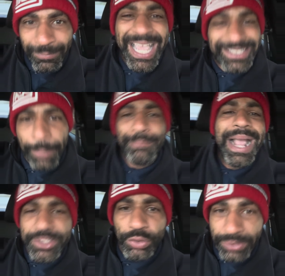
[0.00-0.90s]
It's the
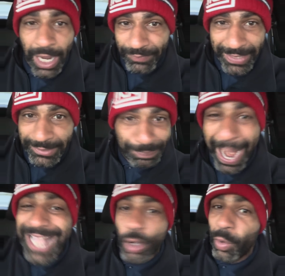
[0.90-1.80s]
mental toughness.
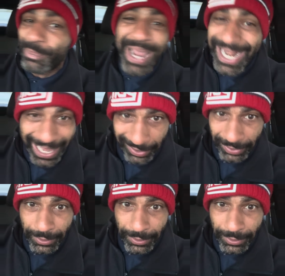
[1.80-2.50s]
Pain's going to be there,